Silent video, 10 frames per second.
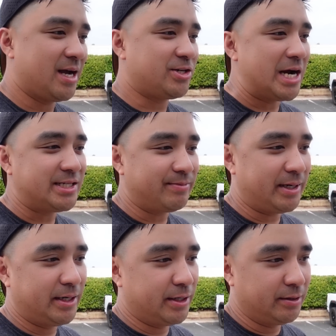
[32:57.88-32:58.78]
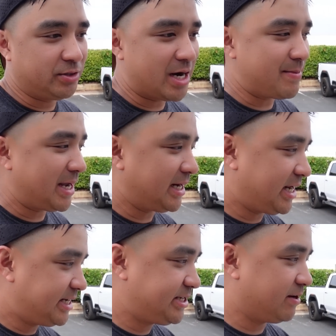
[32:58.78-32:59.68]
I tried something new, try to make it
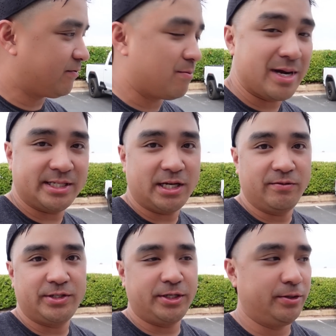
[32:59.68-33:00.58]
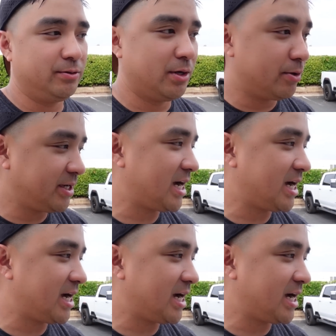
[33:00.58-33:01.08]
easier for myself to load the